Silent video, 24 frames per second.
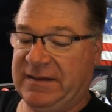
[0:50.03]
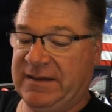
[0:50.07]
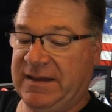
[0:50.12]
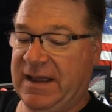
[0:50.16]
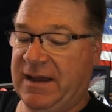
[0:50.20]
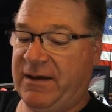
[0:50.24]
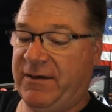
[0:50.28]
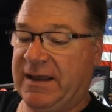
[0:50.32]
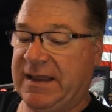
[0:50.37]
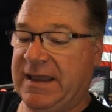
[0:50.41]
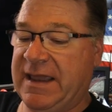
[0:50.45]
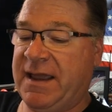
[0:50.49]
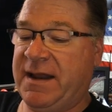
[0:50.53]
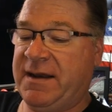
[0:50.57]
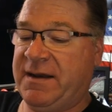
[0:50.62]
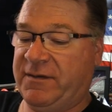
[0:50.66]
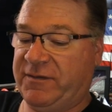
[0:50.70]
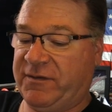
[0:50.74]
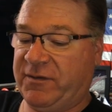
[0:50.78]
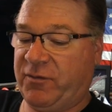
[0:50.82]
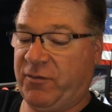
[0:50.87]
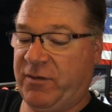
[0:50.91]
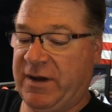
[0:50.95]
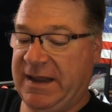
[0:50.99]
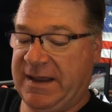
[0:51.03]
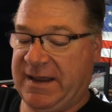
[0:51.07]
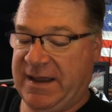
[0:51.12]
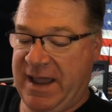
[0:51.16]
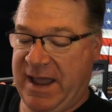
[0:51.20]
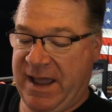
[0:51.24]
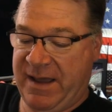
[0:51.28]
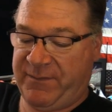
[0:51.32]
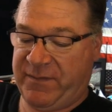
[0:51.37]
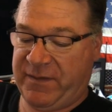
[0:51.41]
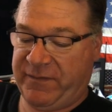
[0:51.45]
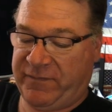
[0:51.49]
Now again, as a
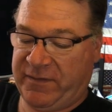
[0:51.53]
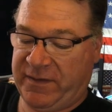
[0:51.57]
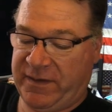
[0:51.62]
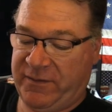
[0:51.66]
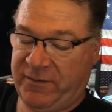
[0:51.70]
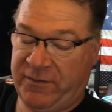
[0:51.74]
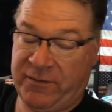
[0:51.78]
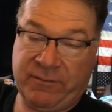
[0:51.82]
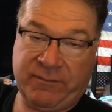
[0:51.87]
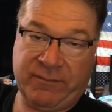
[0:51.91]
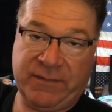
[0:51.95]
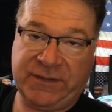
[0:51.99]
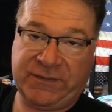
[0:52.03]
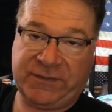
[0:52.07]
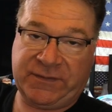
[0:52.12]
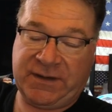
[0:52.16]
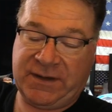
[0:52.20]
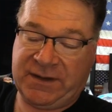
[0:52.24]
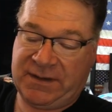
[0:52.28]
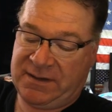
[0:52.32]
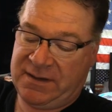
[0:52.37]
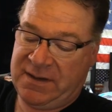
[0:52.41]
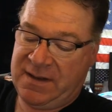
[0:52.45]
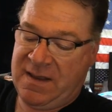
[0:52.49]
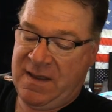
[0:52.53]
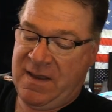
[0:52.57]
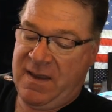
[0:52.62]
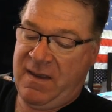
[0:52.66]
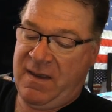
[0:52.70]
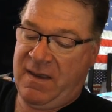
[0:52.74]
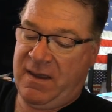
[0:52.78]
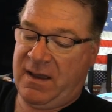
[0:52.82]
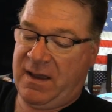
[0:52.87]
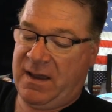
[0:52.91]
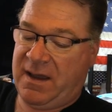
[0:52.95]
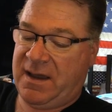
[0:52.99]
recap, if you missed it,
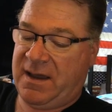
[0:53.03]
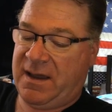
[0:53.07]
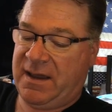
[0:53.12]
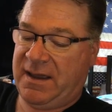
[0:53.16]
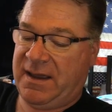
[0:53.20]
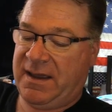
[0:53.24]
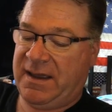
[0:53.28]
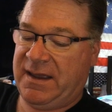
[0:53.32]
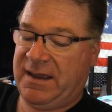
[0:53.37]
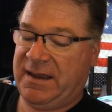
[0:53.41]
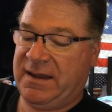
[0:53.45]
I